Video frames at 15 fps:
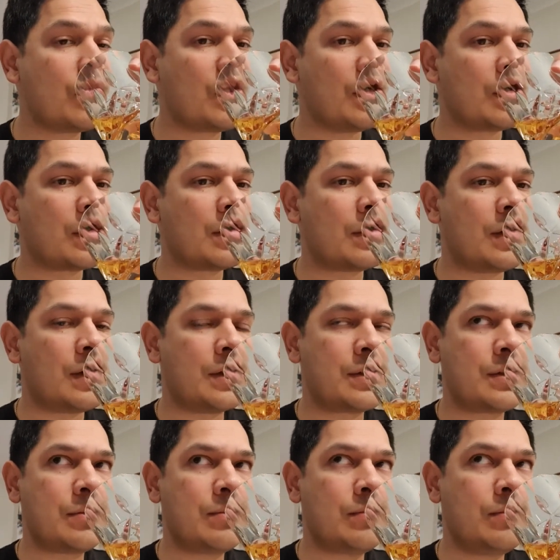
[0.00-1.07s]
In a
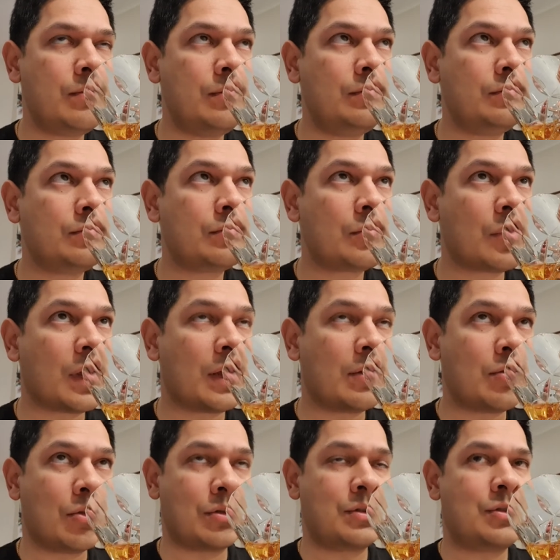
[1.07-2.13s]
glass. Again,
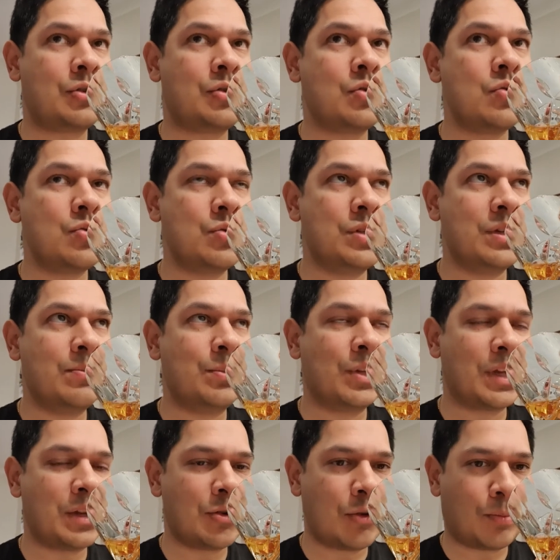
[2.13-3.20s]
not too
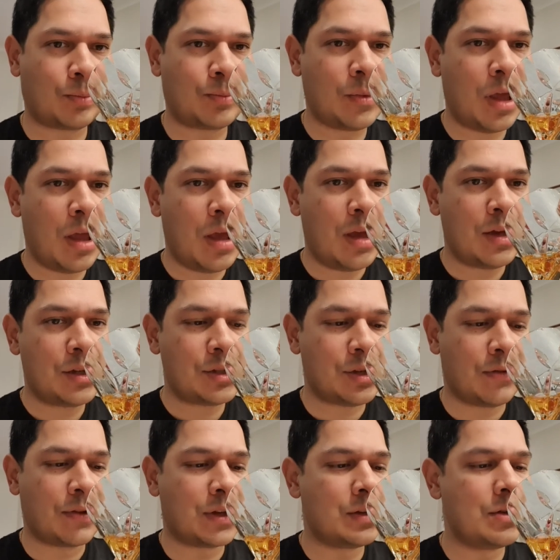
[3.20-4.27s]
deeply. You're not
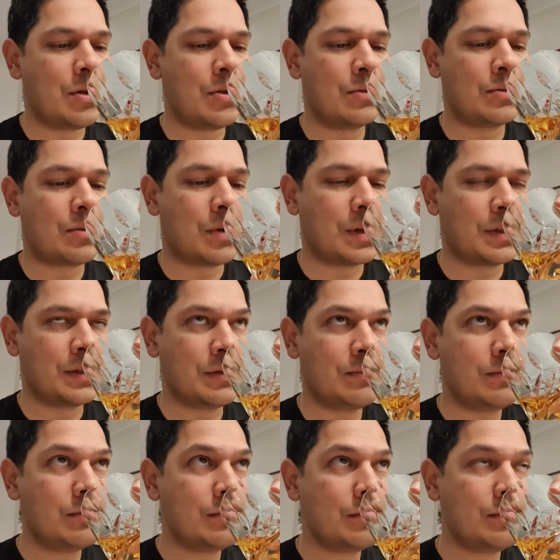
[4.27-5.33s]
shoving your nose right
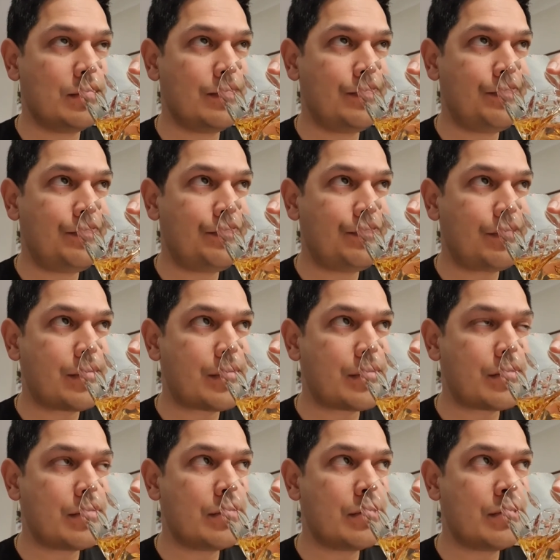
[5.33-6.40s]

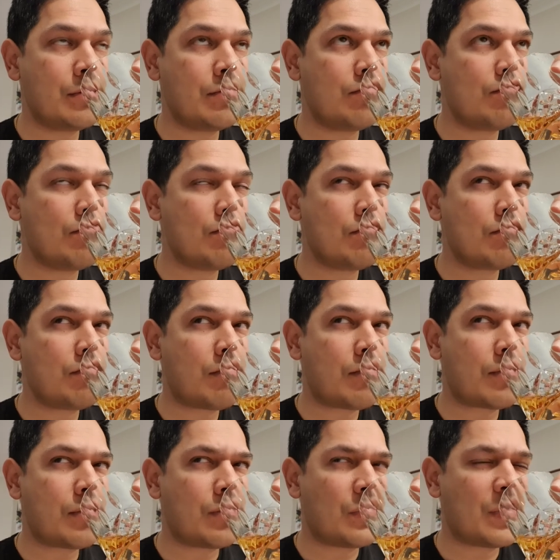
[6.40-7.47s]
in.
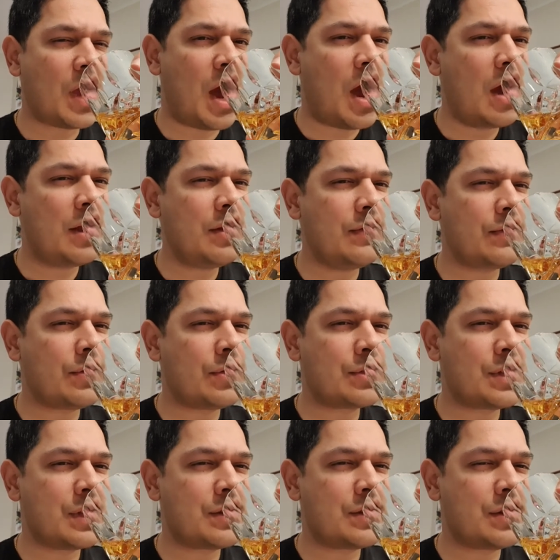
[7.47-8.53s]
Kind of
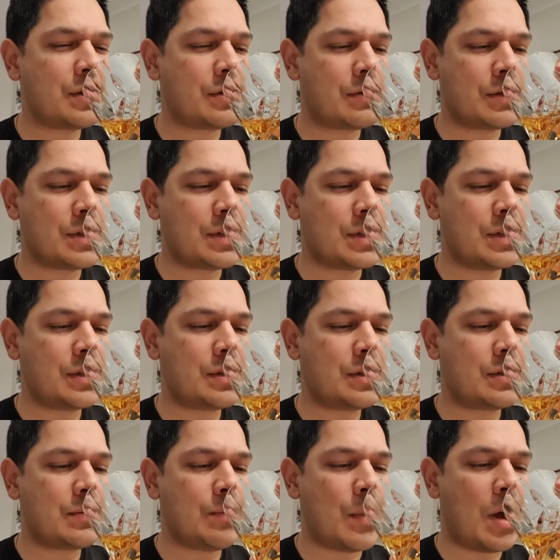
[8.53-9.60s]
lost that citrusy
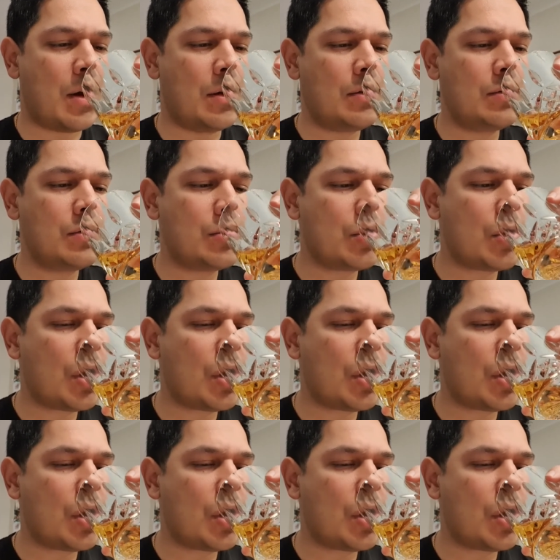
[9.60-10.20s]
smell.